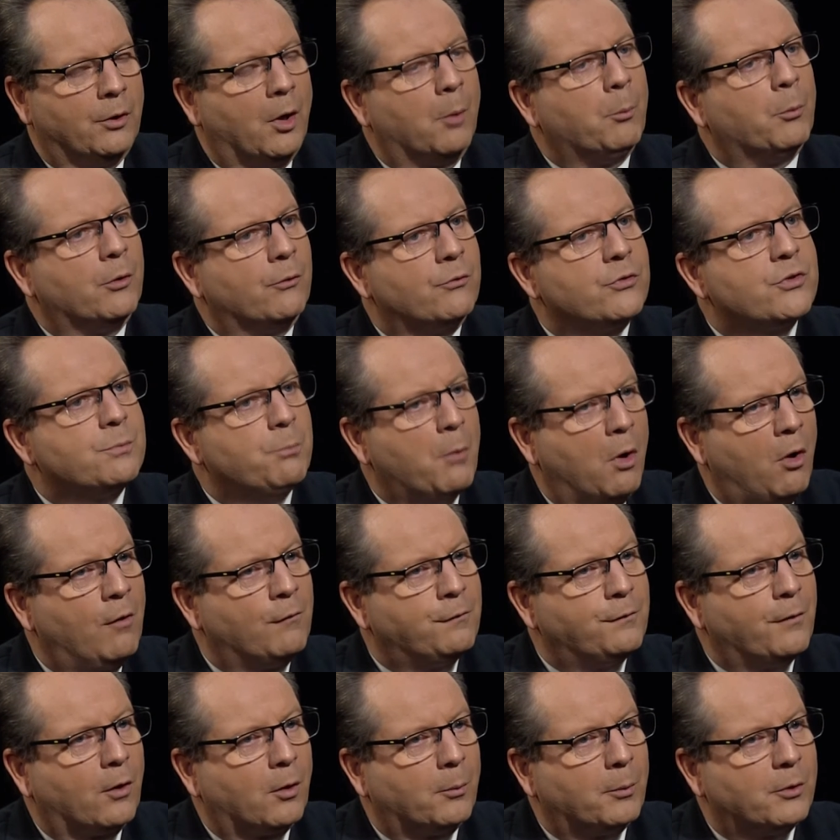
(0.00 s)
a number of
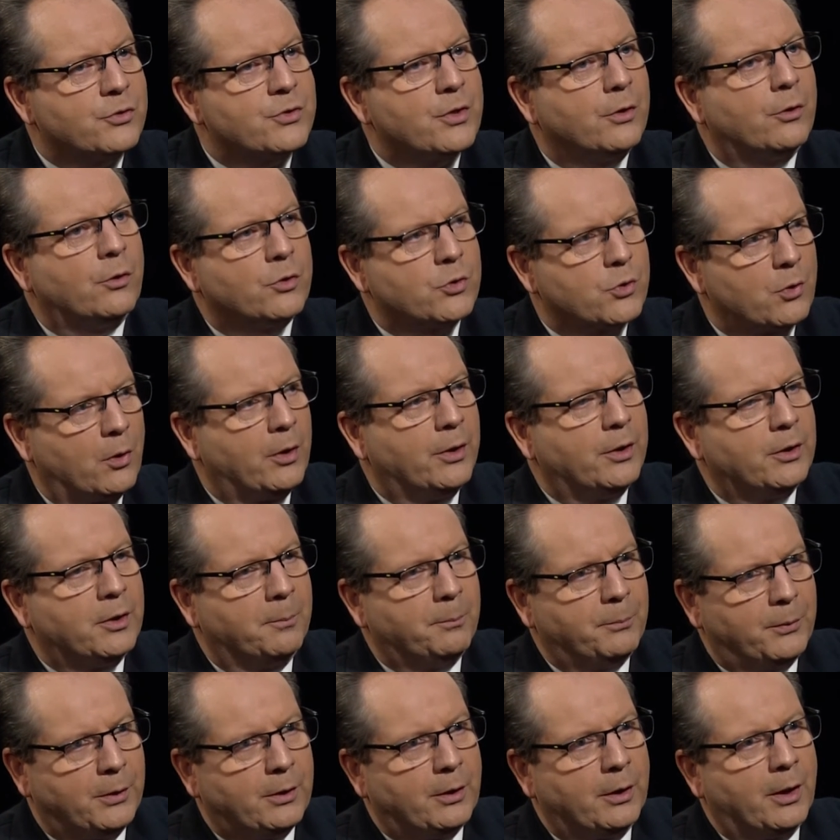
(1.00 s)
small farmers that sure. are trying to
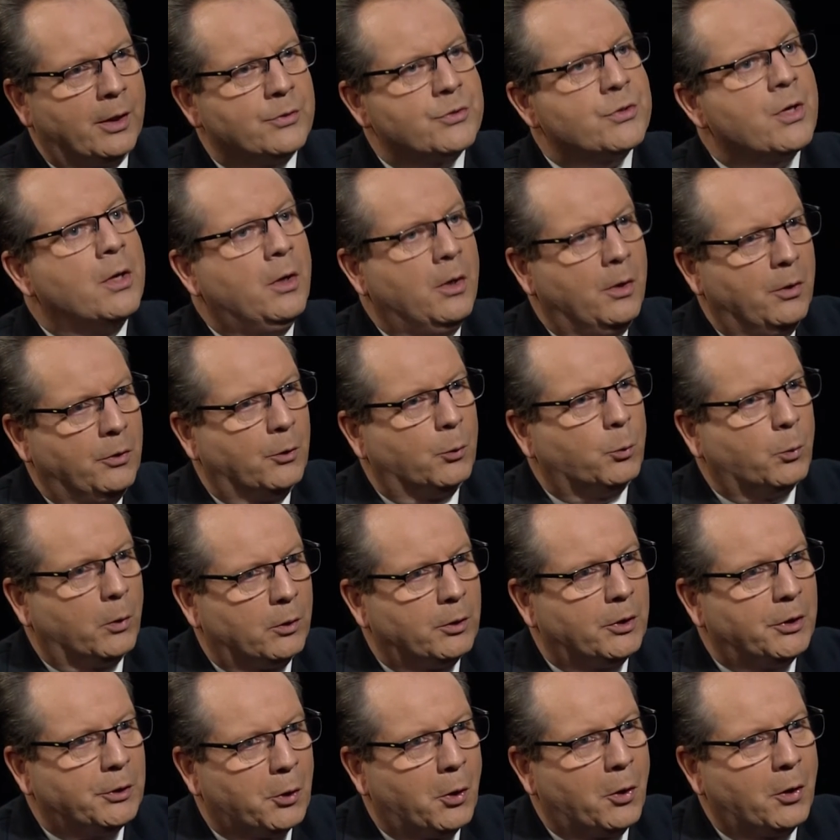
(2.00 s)
compete against the
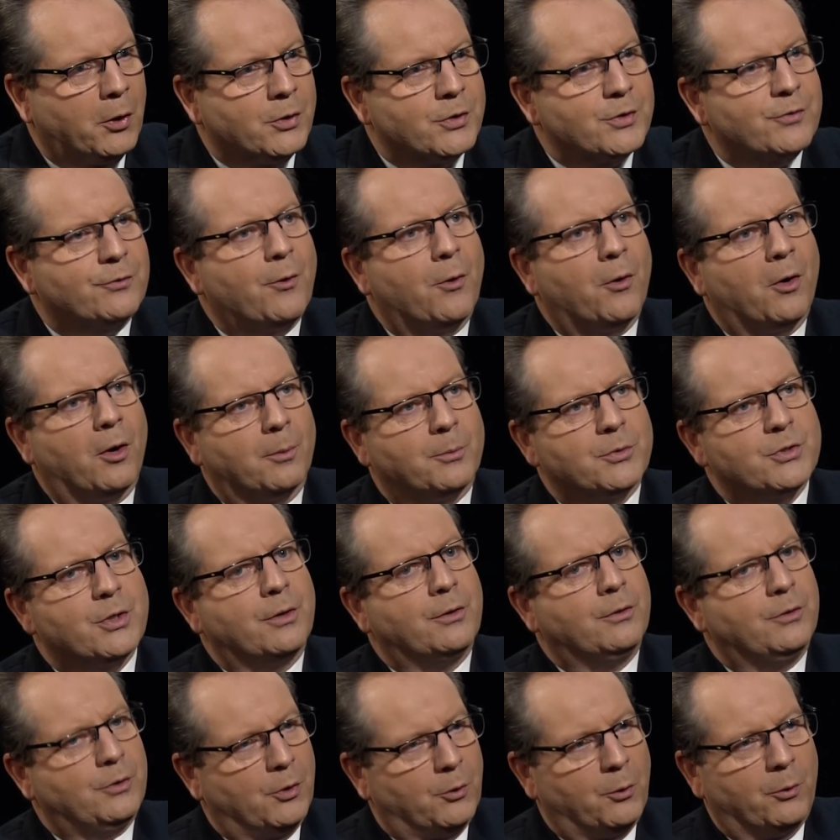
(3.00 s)
really large farms, yes.
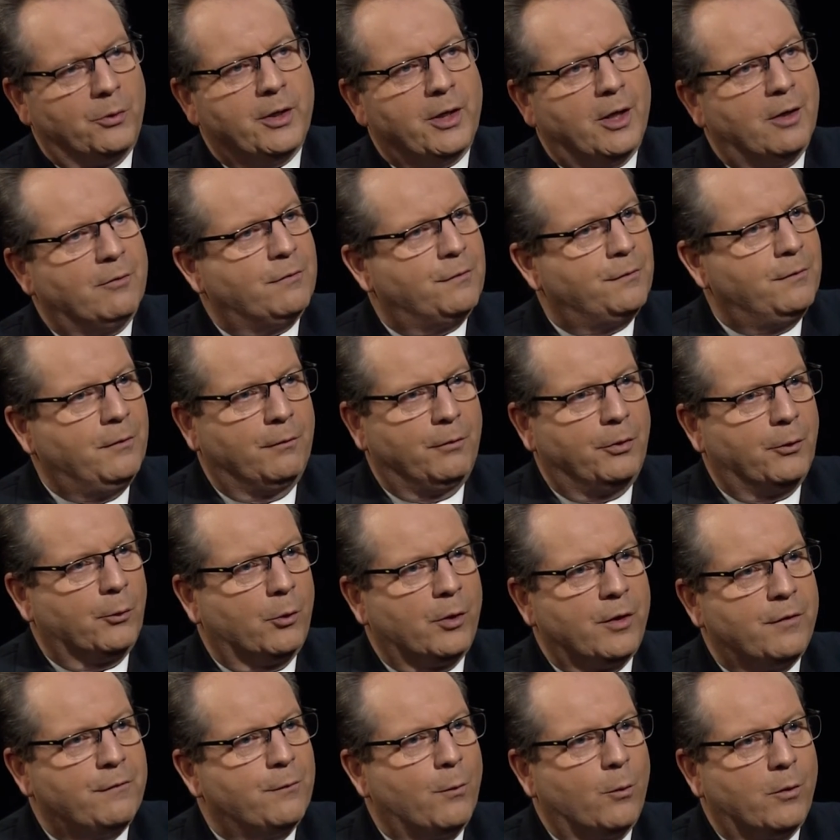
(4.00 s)
and you know, they have
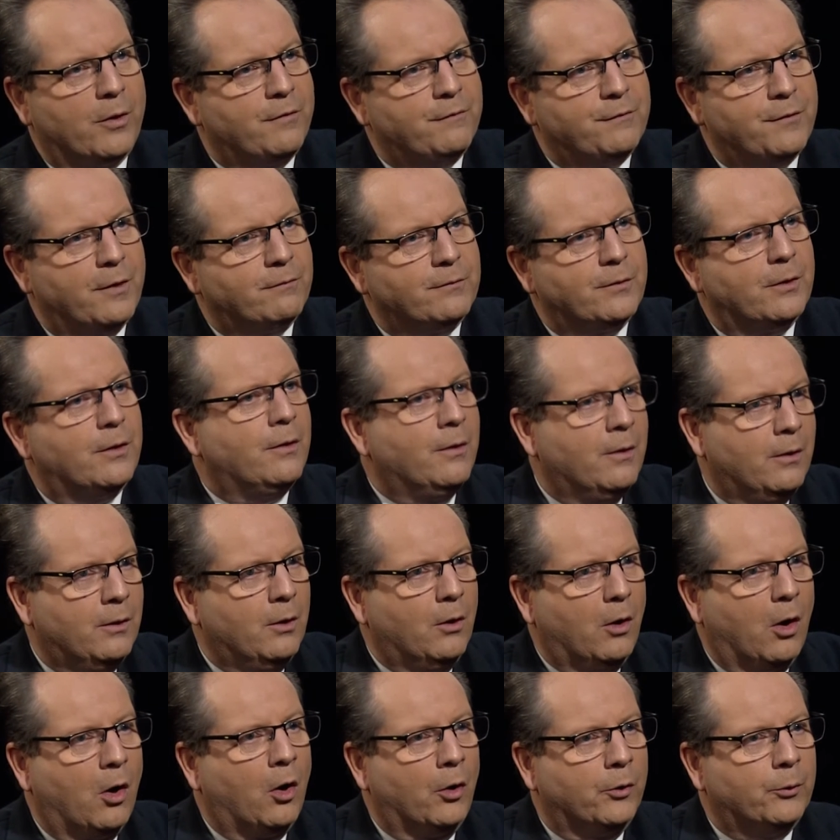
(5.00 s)
30, 40, 50,
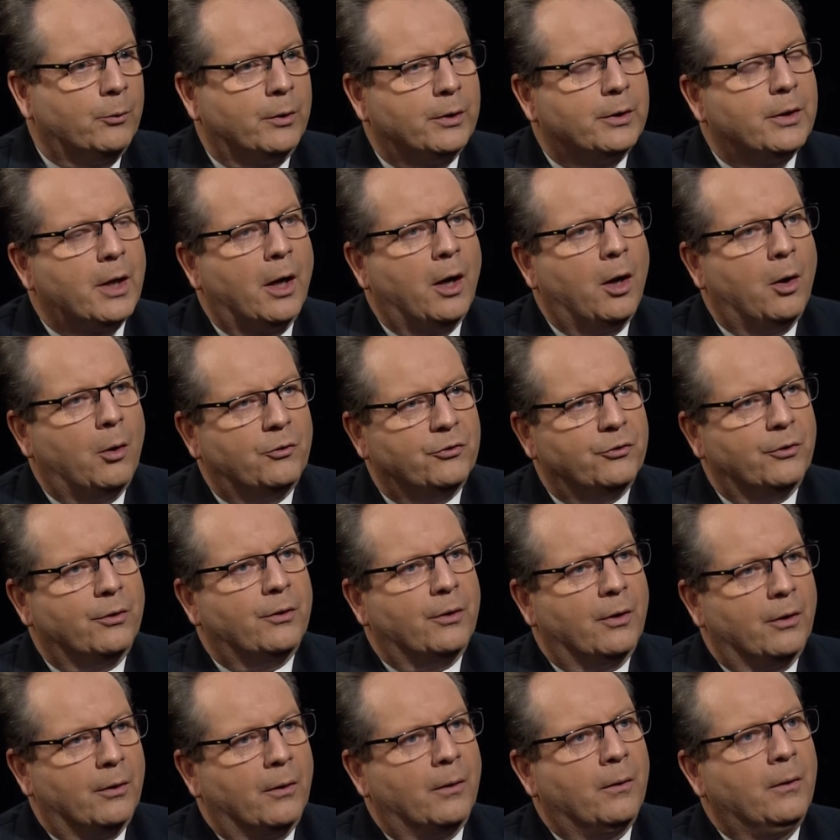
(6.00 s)
mm-hmm. 100 cows,
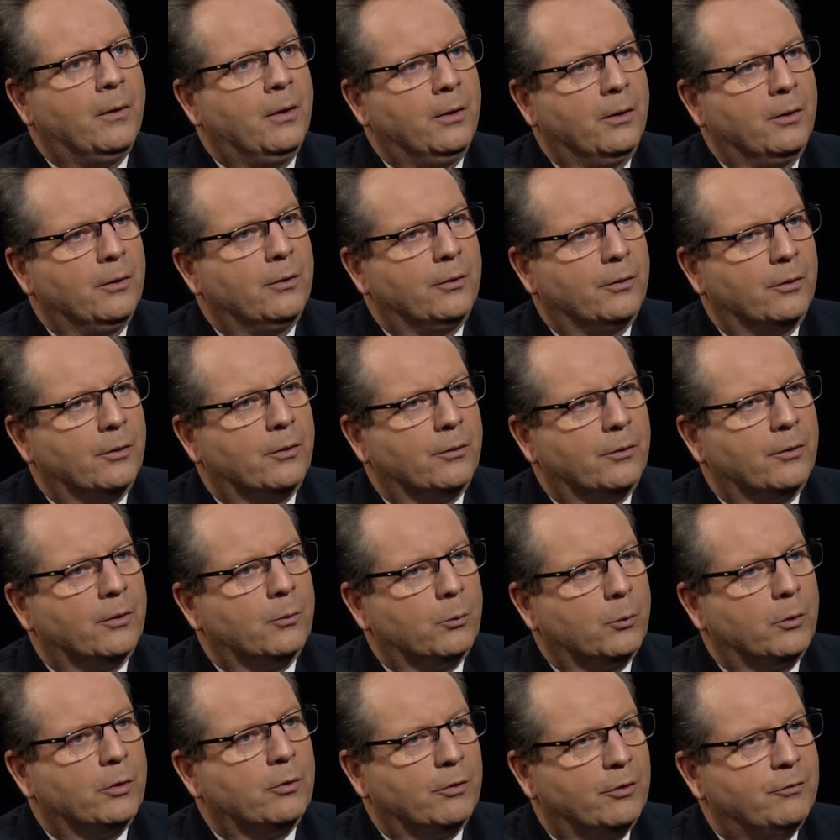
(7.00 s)
and uh,
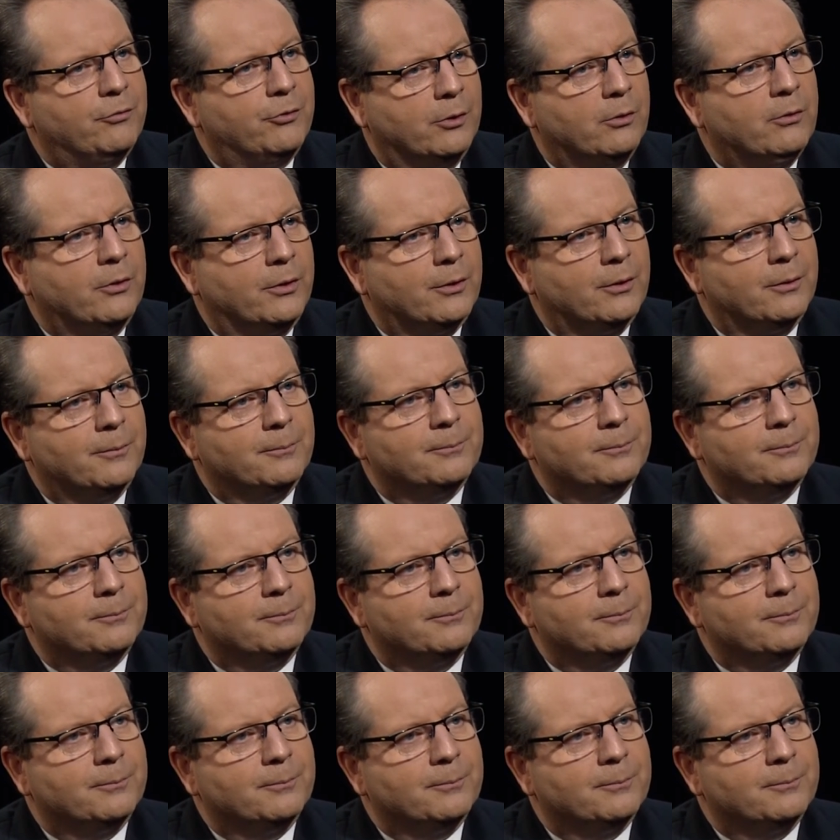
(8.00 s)
they're, really feeling